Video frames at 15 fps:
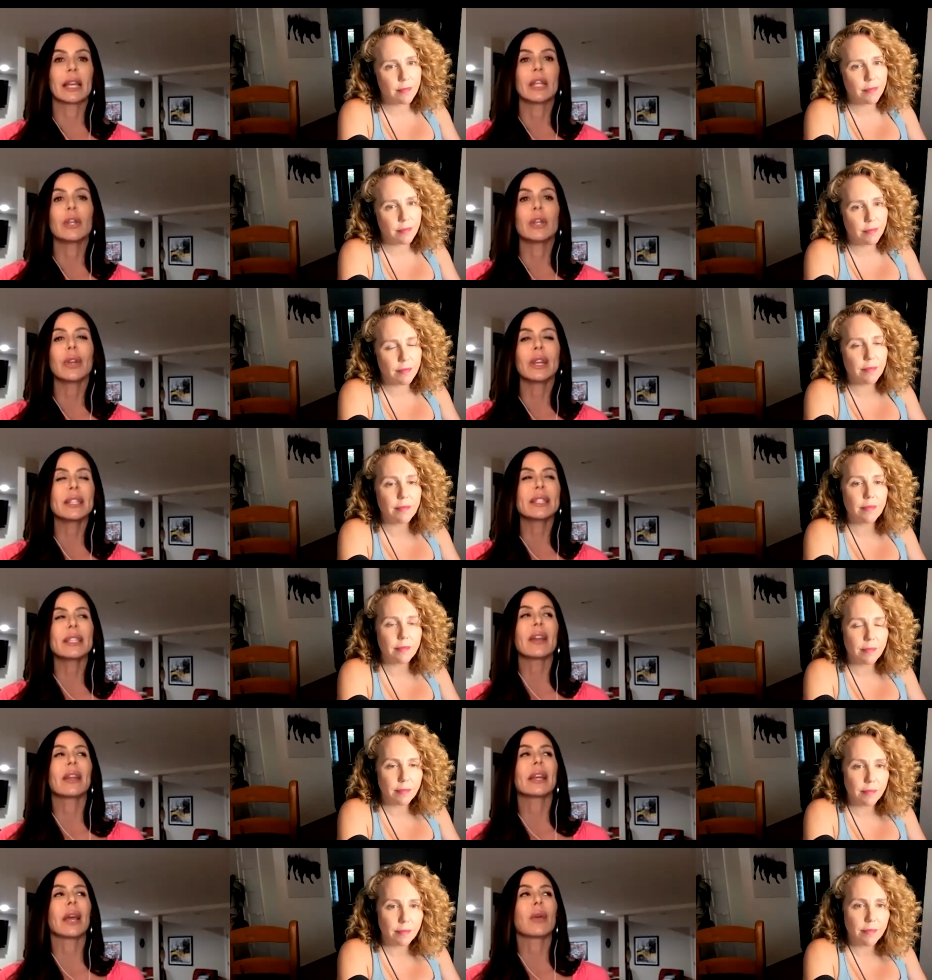Speaker 1: you know, and it's
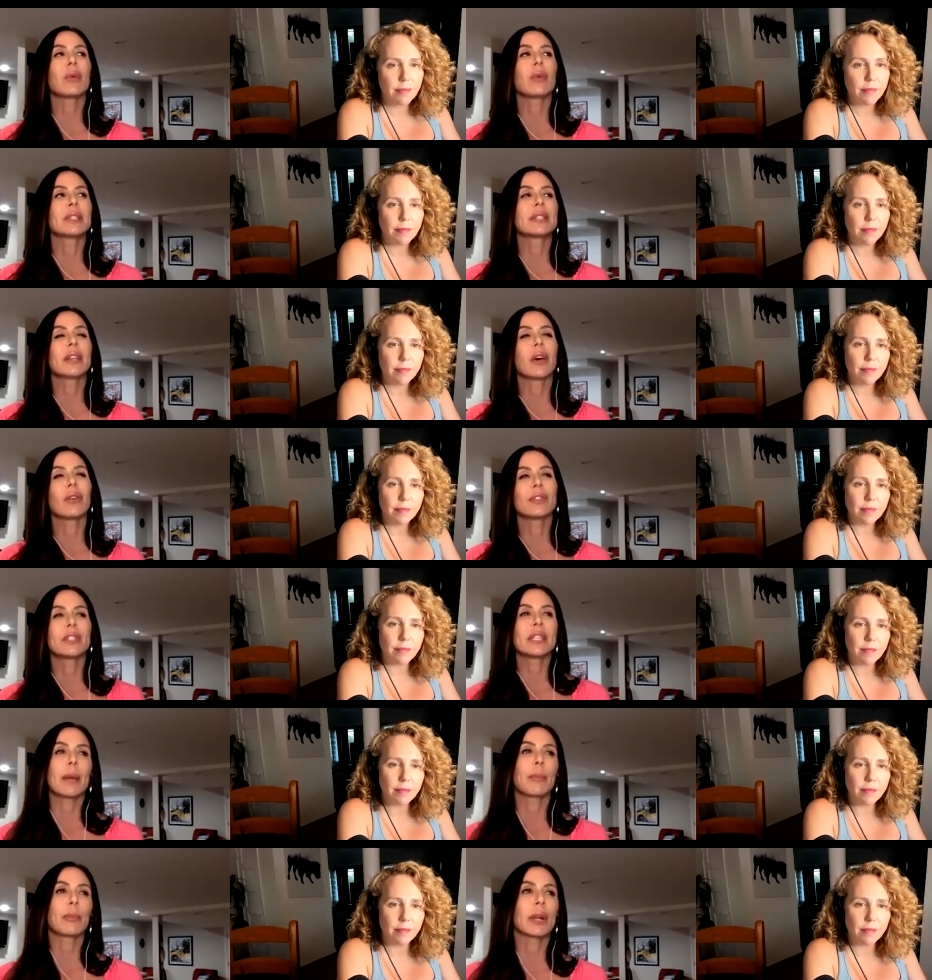not like I would
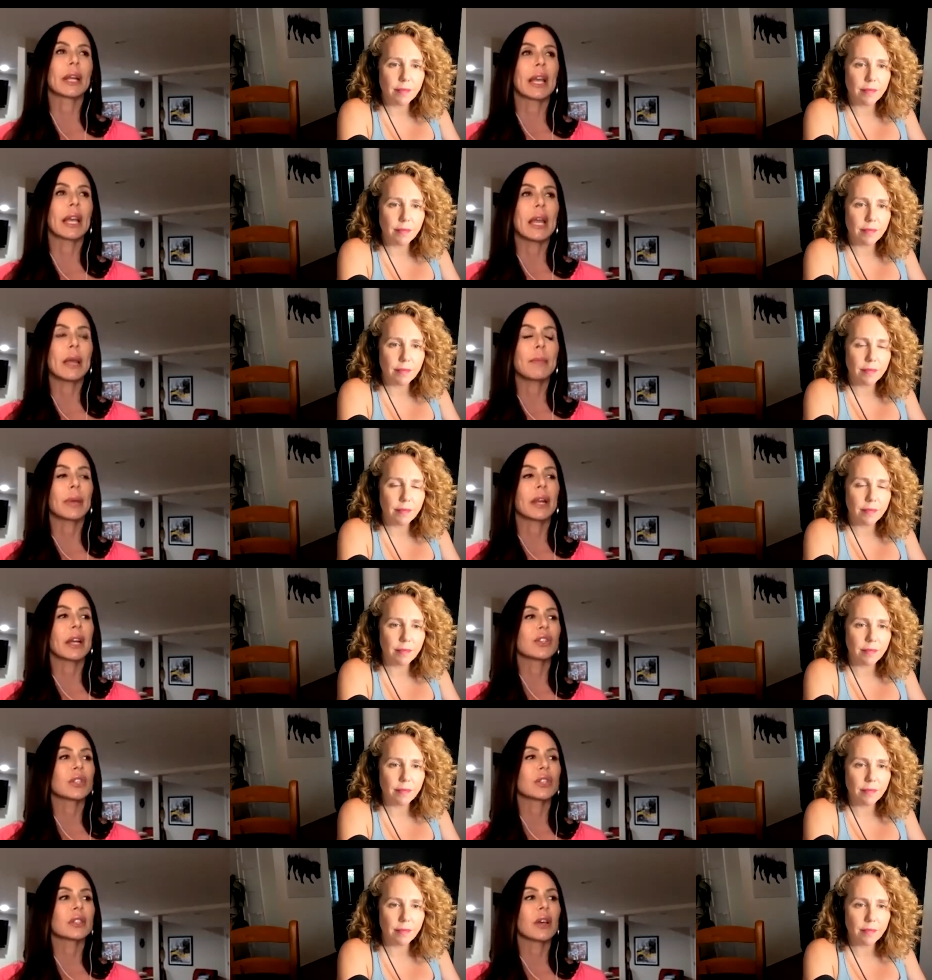self-deprecate, but
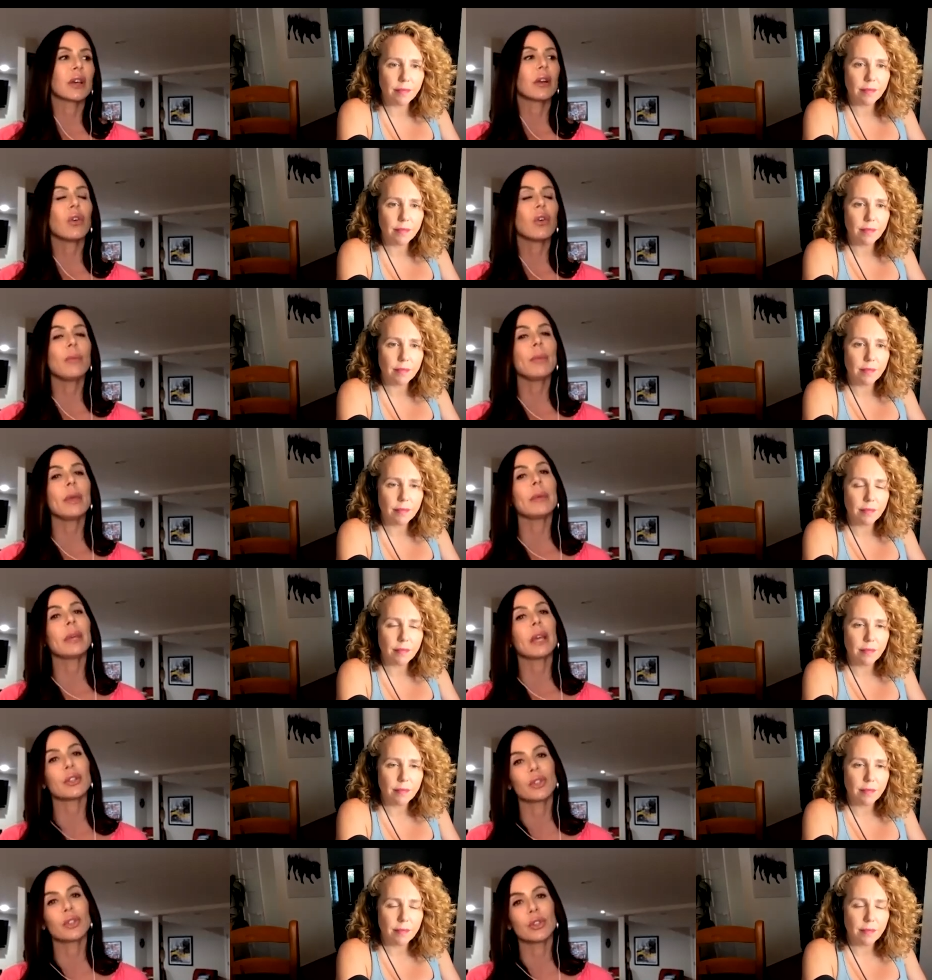I just thought, oh,
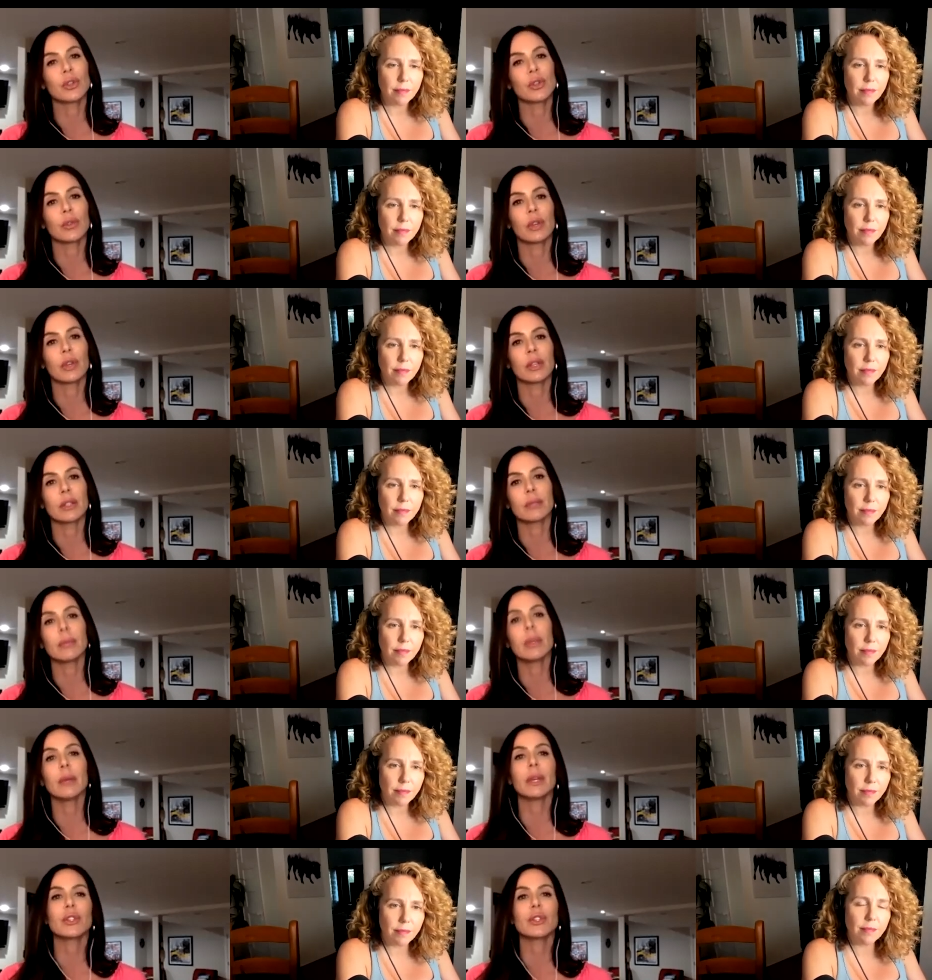maybe I should do this.
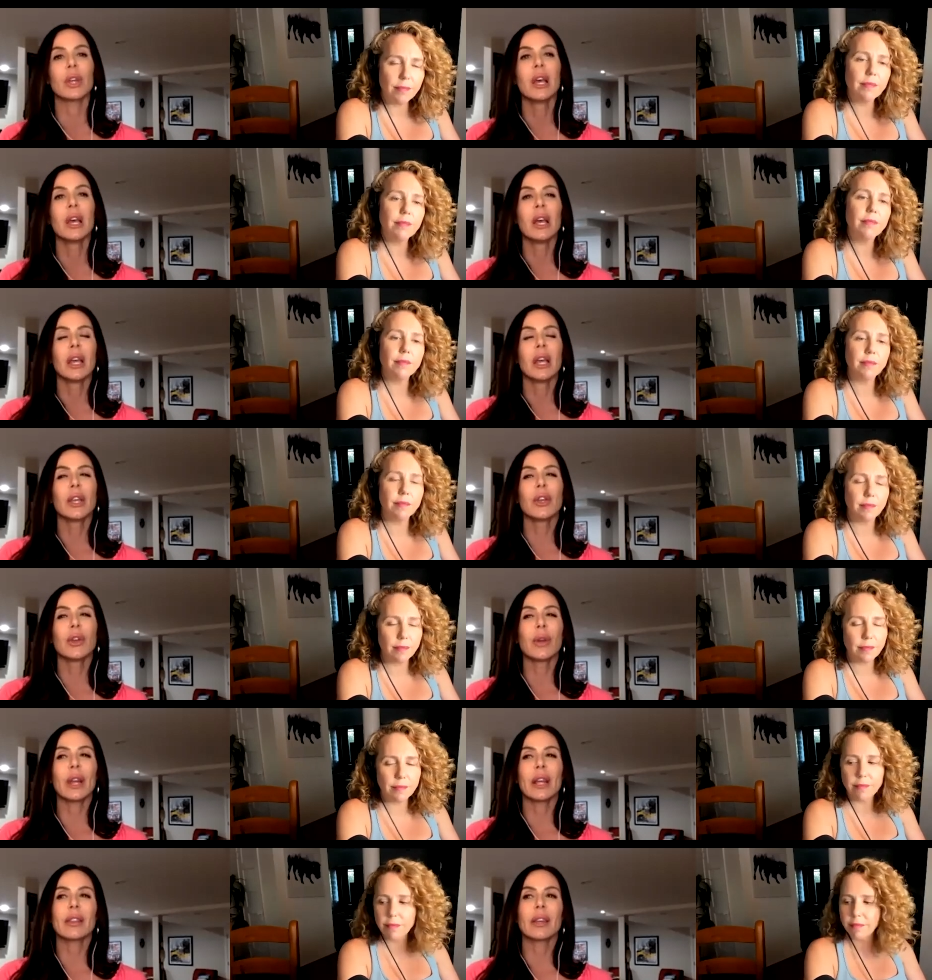Maybe I should, you
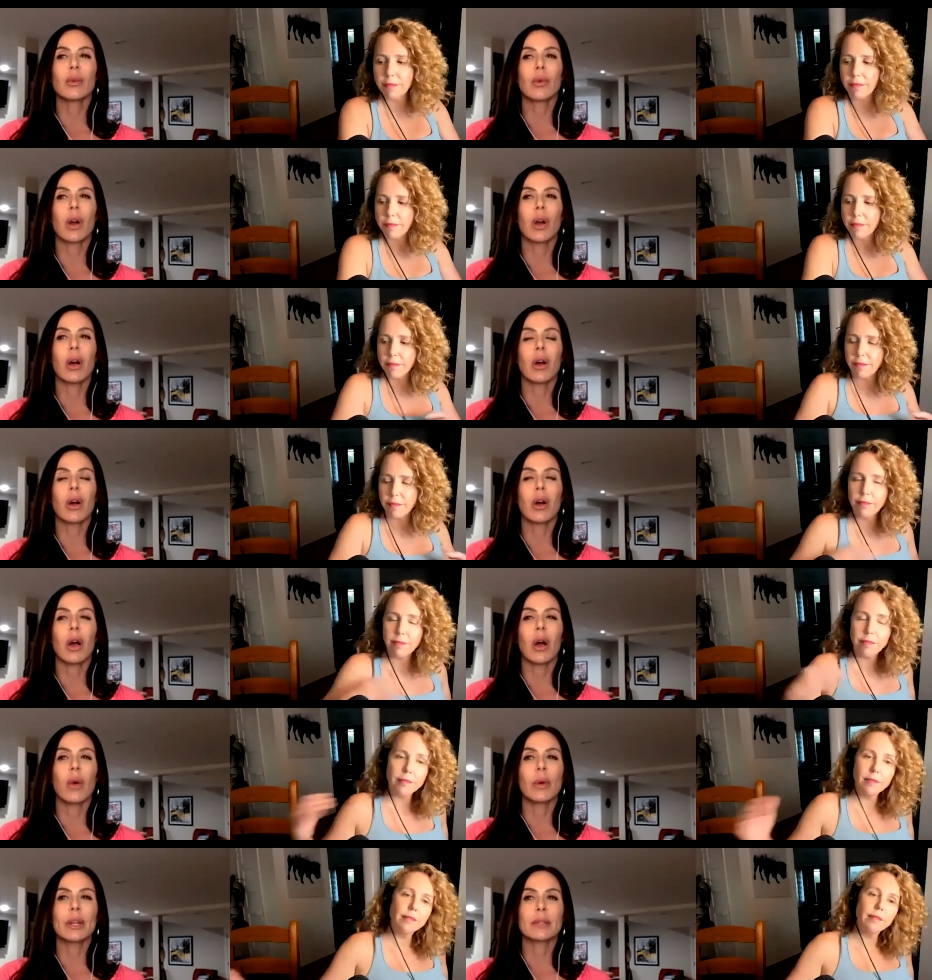know, and I think we're all
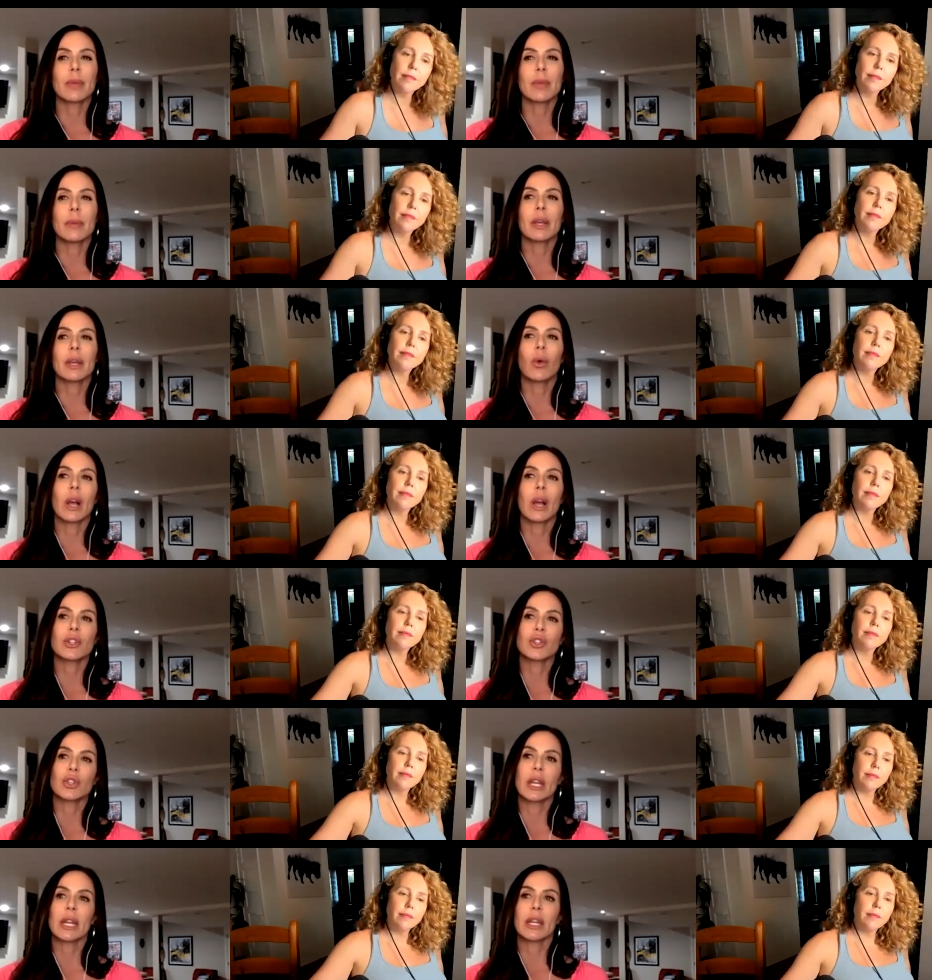always maybe
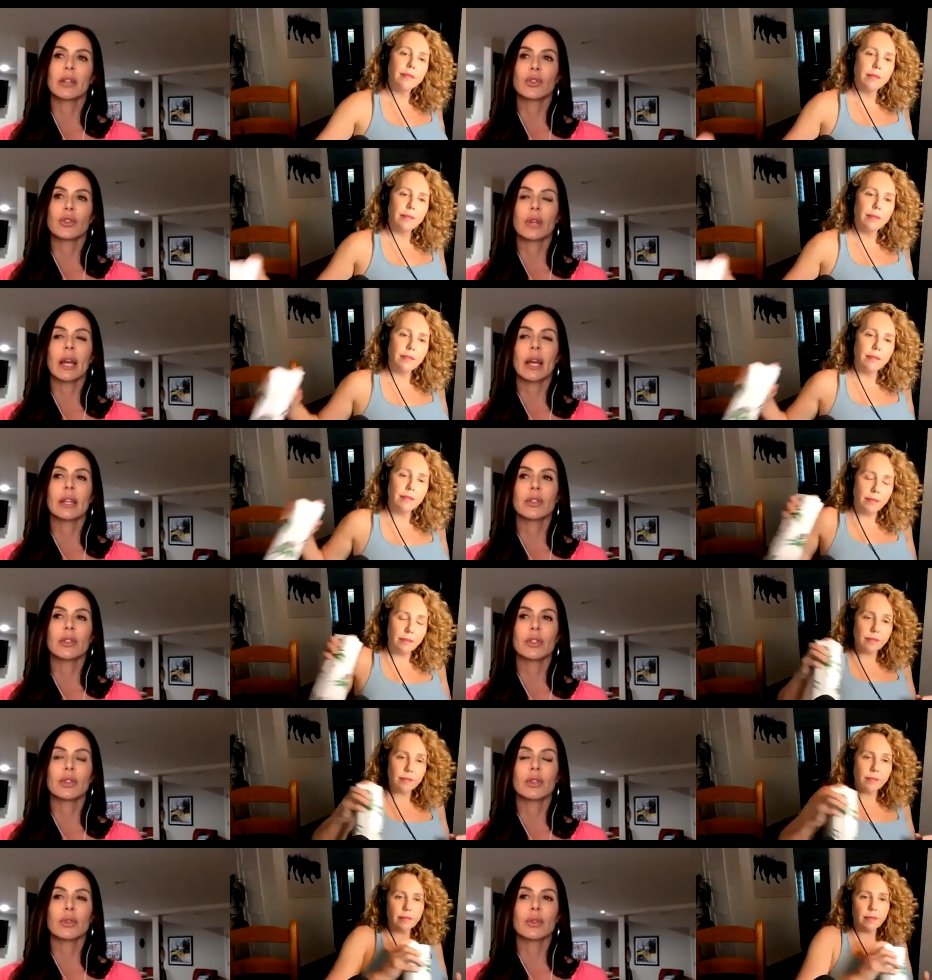questioning,
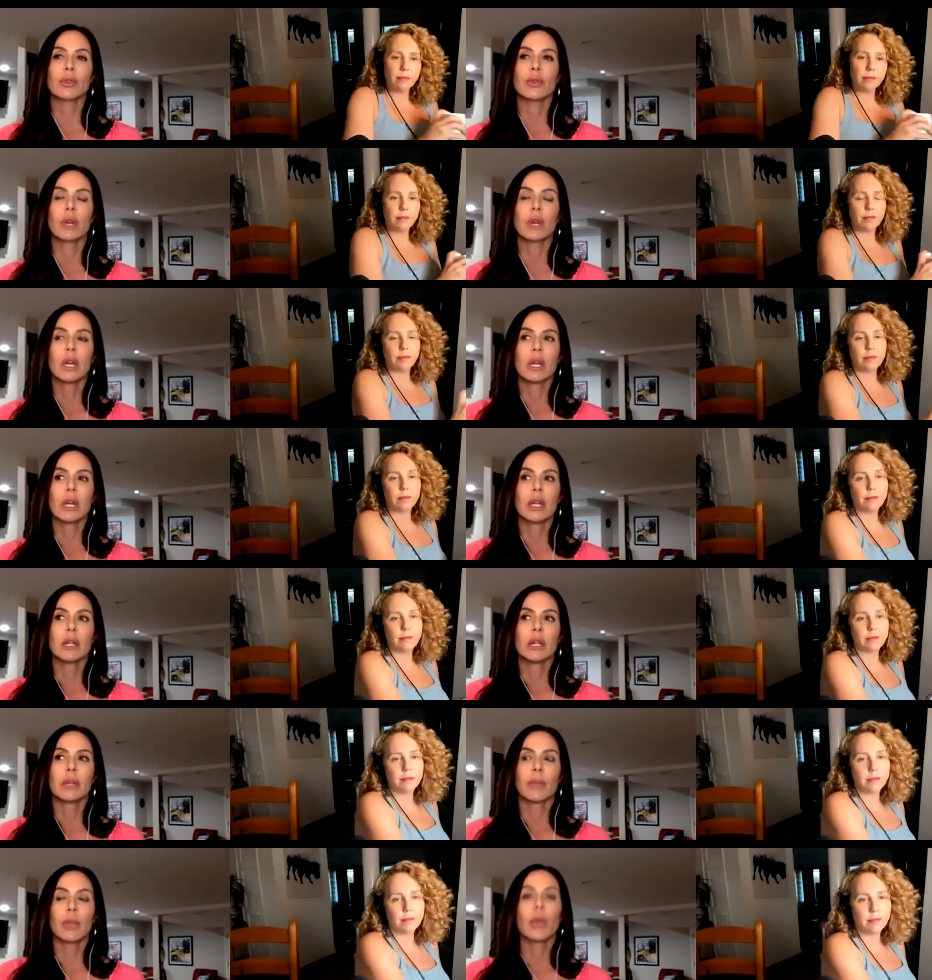trying to,
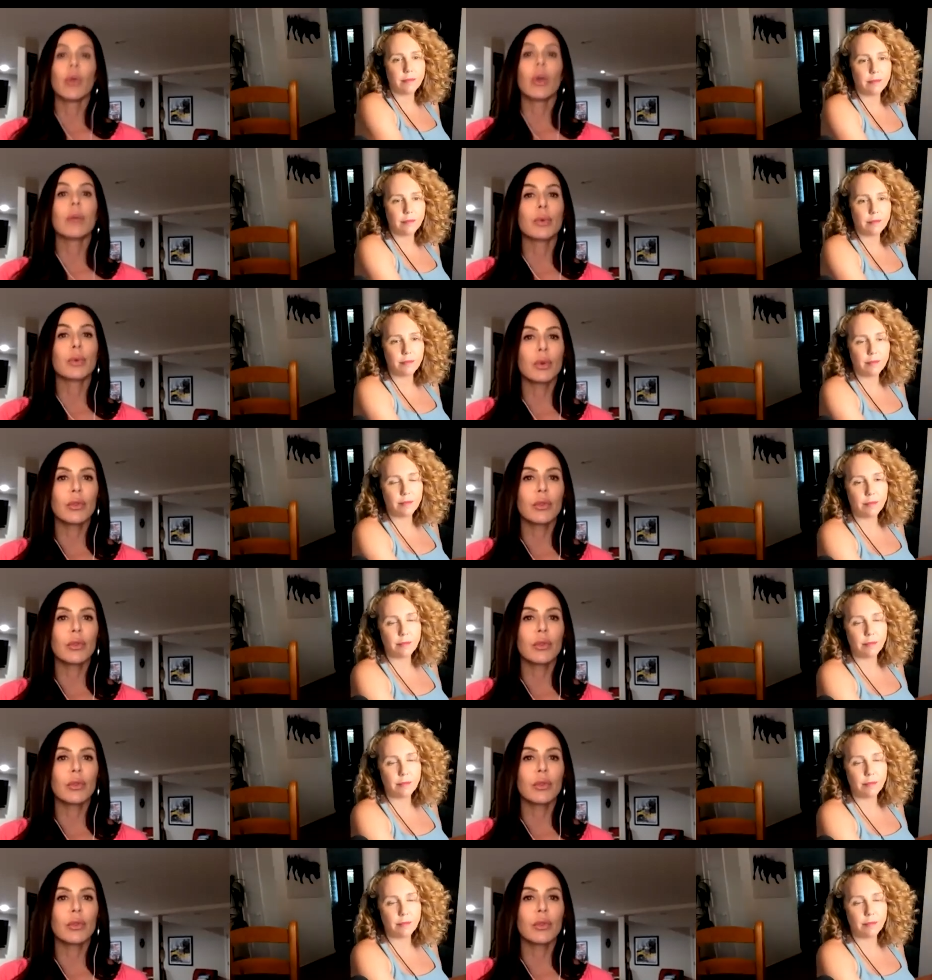you know, improve